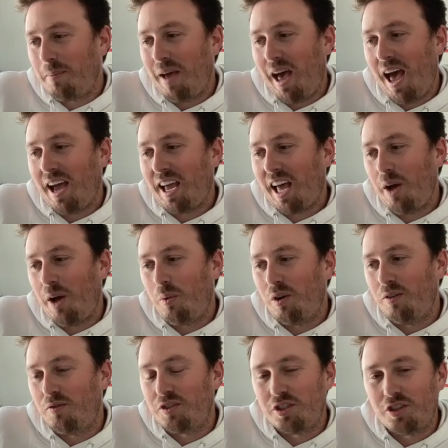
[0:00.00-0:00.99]
back, I would
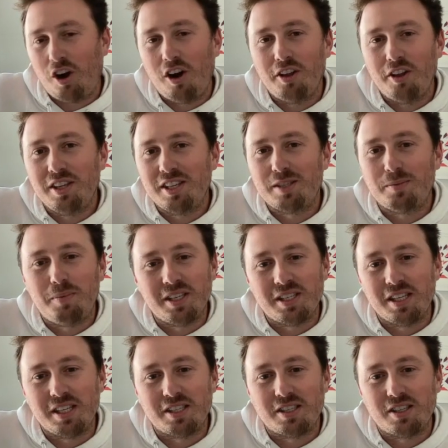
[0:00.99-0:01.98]
have started this
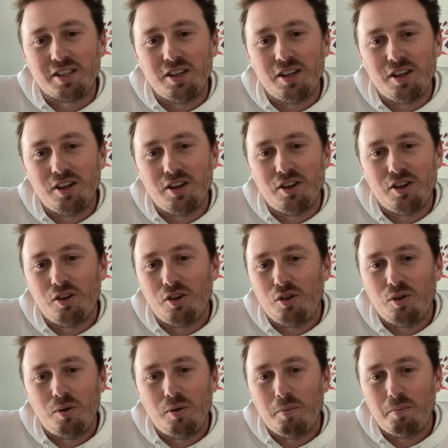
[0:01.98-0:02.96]
business
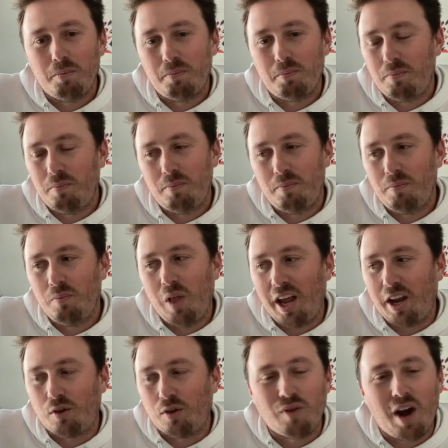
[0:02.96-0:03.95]

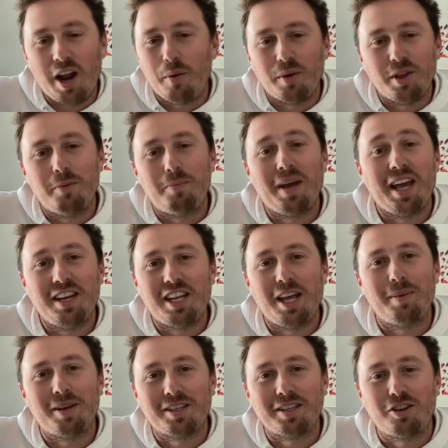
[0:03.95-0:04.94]
like right when the
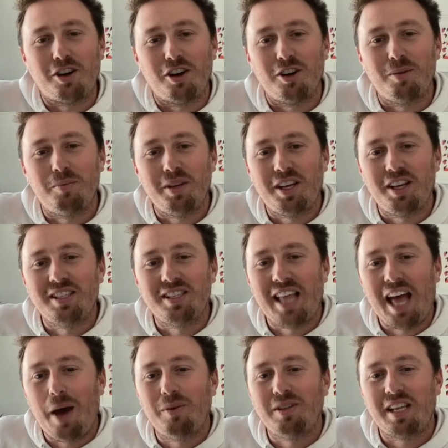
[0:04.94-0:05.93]
pandemic started, because
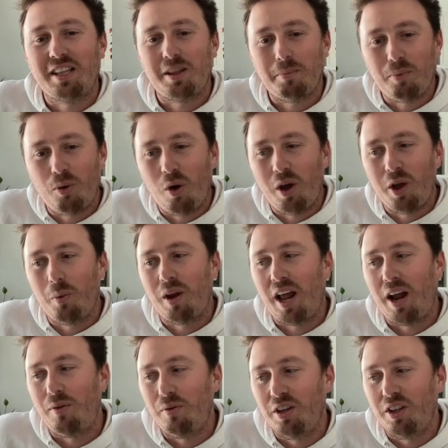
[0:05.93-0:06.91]
that was at the point when I
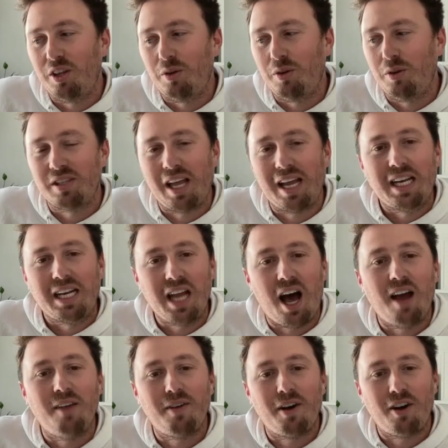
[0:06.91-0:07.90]
really was like
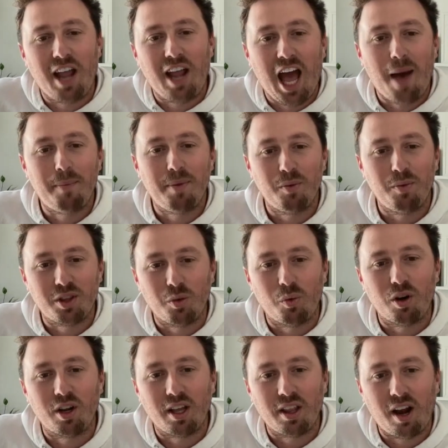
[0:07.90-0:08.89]
not very happy with the
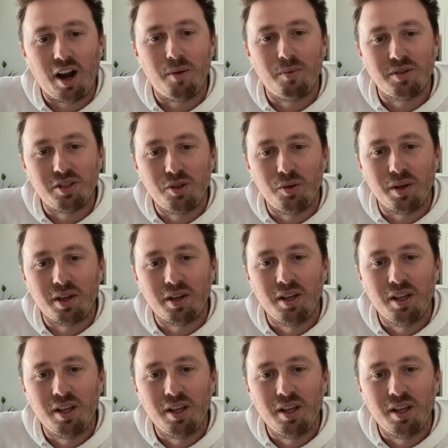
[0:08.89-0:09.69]
work that I was doing.